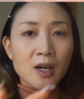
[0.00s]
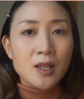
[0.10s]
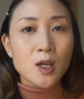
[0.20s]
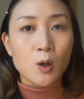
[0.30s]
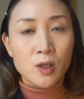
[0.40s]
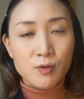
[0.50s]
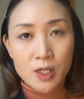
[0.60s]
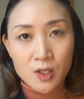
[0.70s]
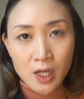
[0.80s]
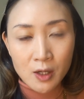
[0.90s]
the only
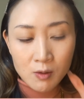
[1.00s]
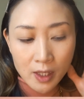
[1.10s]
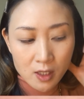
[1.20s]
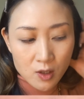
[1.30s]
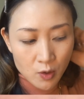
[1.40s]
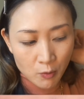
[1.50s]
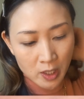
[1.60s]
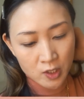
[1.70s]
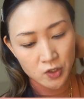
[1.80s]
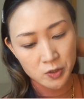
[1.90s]
reason I don't like it so
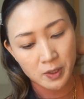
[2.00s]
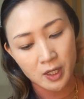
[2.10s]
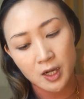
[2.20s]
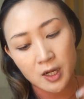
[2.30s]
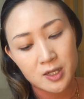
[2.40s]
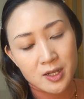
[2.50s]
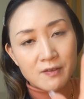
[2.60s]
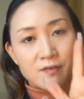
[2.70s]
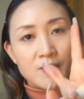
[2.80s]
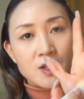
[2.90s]
much is because I
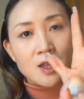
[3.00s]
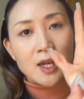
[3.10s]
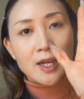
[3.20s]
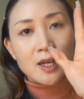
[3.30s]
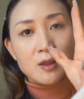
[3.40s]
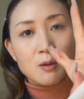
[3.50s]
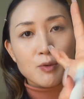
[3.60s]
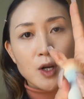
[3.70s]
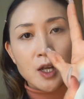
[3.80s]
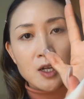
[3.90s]
feel like the
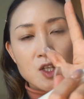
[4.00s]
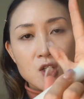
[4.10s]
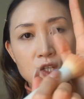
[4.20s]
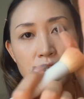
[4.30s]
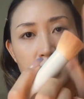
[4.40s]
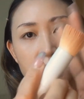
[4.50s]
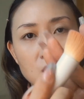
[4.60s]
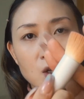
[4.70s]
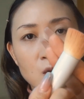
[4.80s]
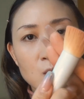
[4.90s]
product just
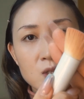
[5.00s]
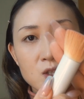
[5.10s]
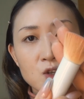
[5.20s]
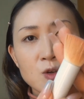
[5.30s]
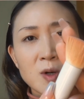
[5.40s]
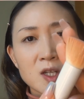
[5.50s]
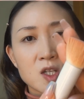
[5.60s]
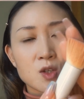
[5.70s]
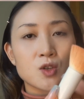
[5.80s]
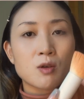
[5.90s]
goes too much
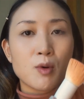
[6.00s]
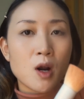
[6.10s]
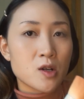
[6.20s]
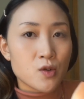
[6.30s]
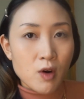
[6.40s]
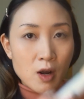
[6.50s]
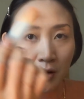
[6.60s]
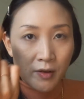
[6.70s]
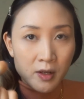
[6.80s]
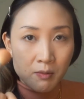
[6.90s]
into the brush
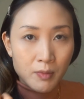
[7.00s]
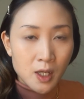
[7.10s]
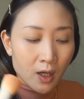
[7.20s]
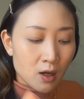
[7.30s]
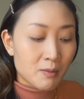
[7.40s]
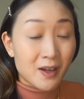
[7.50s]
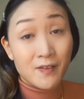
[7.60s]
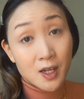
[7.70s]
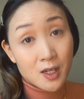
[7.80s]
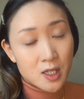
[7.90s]
rather than being on my
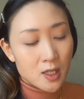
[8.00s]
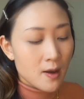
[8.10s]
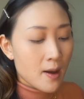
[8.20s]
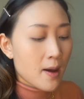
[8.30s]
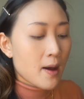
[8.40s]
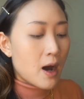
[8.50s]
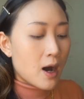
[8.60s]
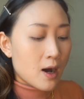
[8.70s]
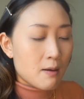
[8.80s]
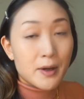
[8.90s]
face.
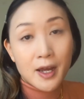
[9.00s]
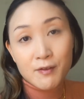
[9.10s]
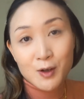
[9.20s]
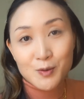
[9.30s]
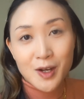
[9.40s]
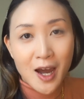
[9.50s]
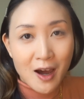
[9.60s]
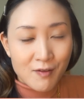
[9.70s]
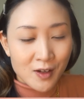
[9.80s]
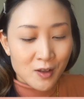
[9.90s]
But I don't
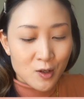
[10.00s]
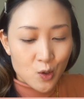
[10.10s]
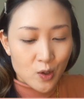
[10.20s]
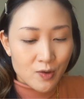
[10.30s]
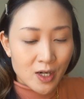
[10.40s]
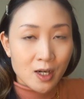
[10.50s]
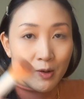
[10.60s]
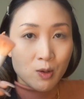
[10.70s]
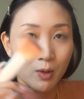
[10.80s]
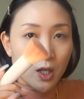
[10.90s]
have another choice right now,
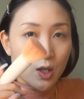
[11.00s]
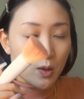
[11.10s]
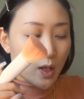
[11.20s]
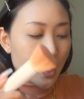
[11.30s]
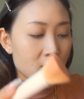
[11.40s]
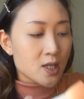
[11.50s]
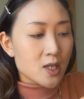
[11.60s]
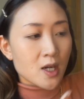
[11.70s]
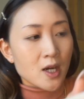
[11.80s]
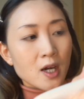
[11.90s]
so I'm gonna use this.
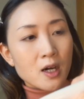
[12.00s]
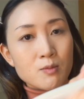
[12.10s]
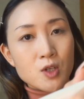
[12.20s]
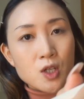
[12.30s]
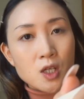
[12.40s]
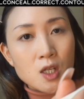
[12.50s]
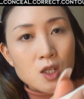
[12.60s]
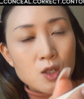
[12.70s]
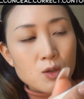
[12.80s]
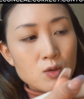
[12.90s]
I'm just gonna
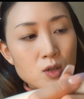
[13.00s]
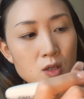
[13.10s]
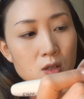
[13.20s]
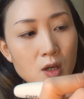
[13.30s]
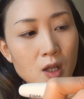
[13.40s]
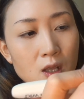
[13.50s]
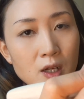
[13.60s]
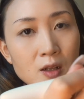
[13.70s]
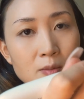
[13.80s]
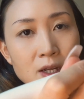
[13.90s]
use a
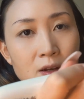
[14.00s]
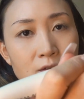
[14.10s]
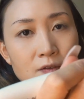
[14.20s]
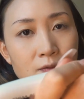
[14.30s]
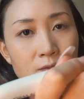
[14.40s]
little bit of